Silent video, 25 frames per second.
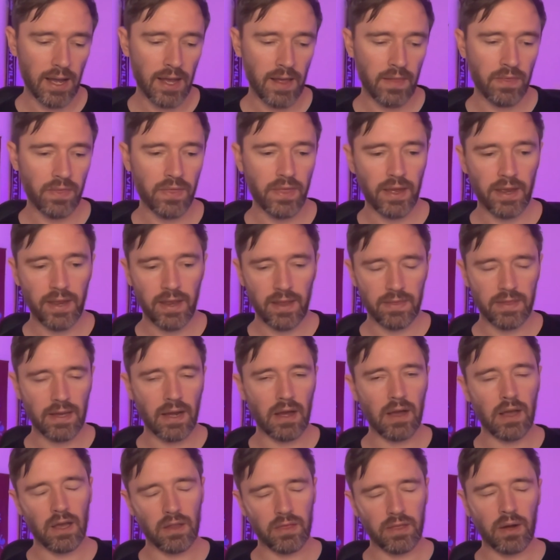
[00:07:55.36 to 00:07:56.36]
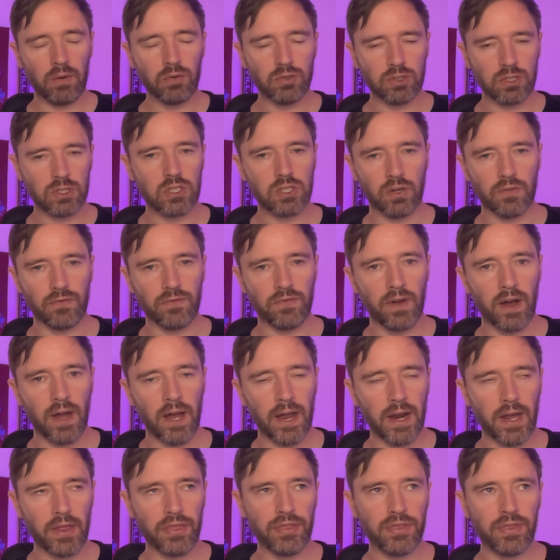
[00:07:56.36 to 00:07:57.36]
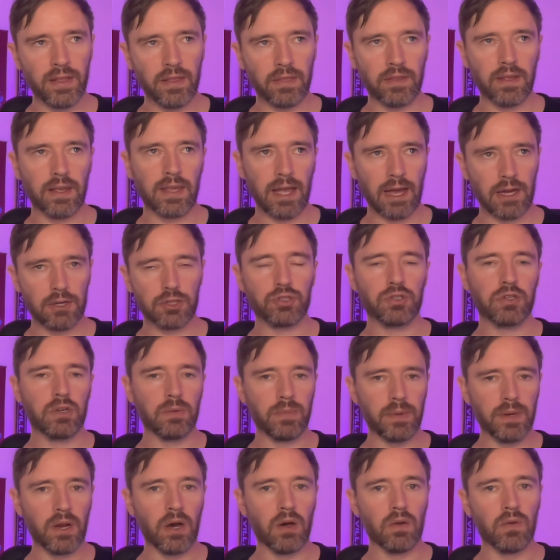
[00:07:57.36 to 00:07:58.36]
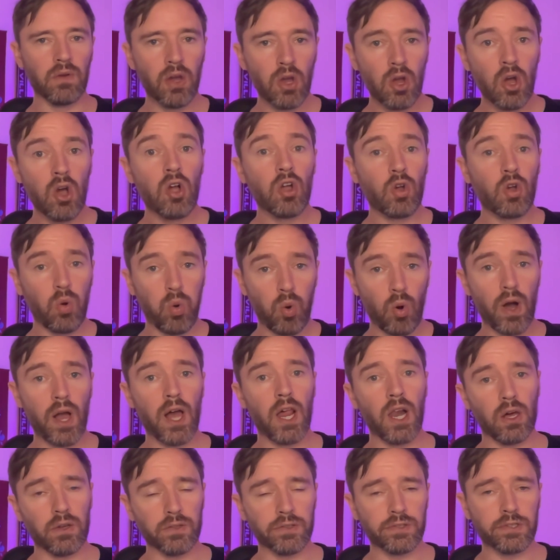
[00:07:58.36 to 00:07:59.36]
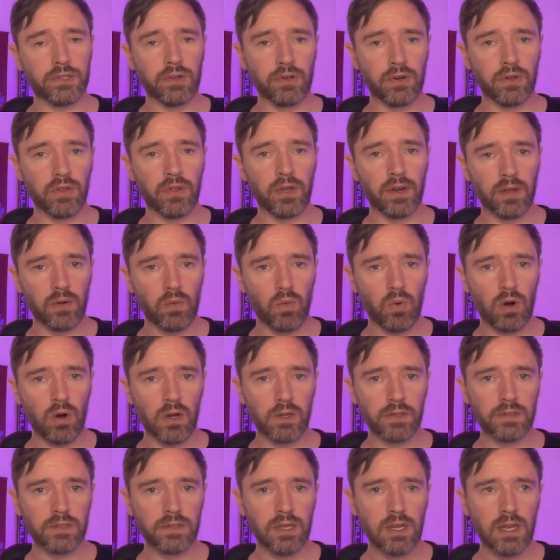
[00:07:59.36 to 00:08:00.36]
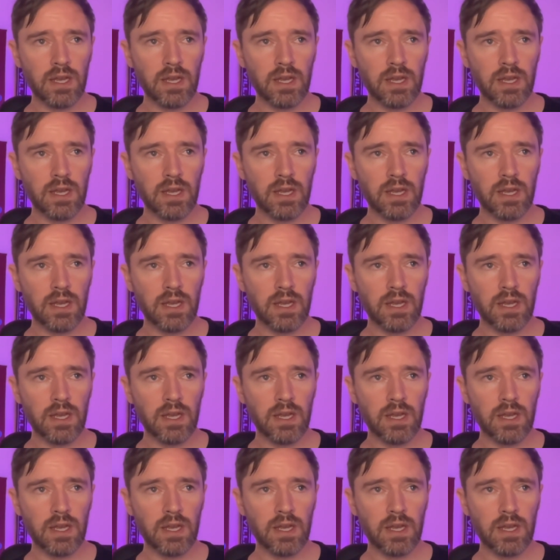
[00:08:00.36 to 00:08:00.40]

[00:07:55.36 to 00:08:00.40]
that was a tough night. And I think that Cash should have been on quite a lot sooner than he was.